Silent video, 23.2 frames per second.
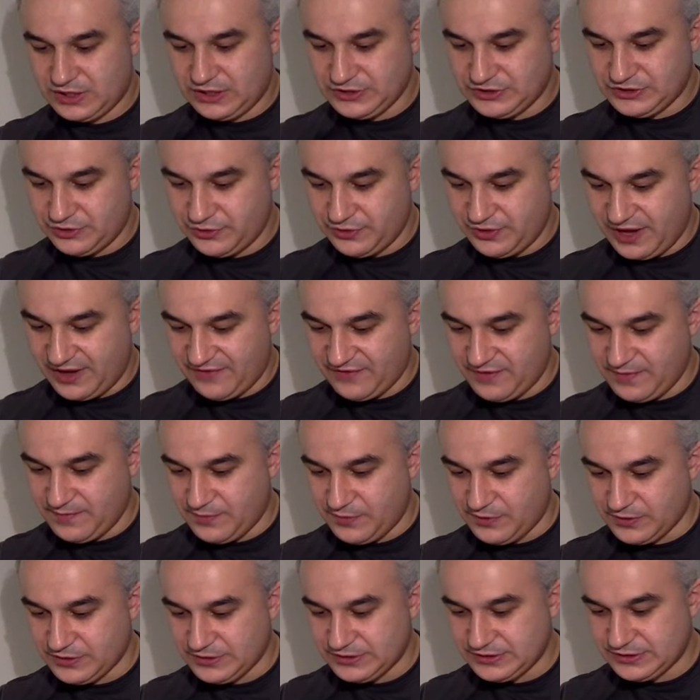so you have
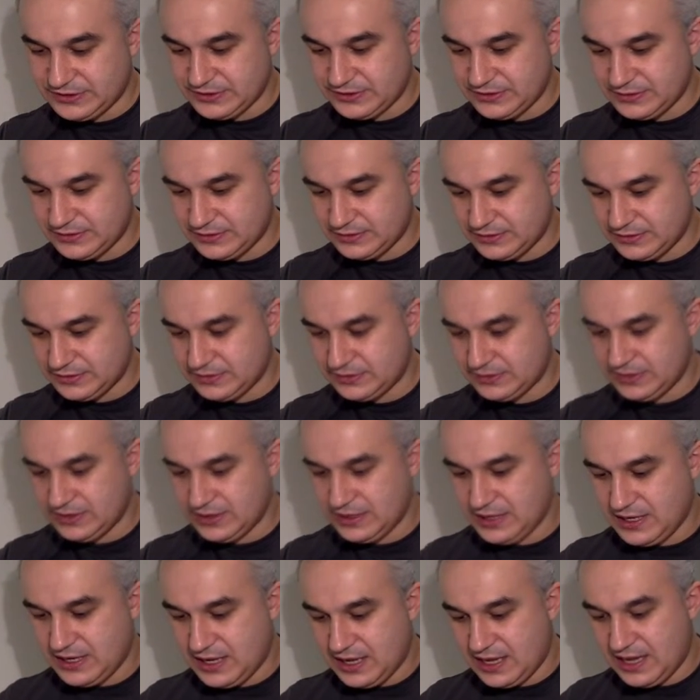impulse.
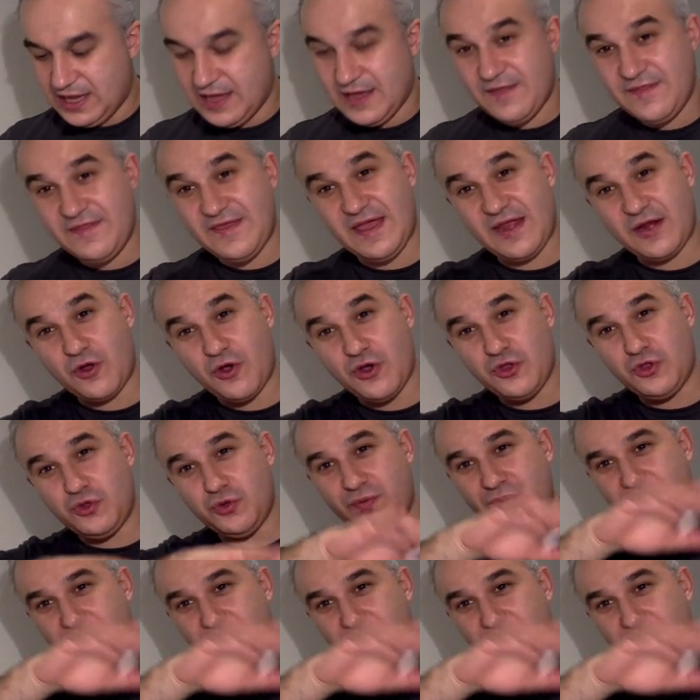They are going to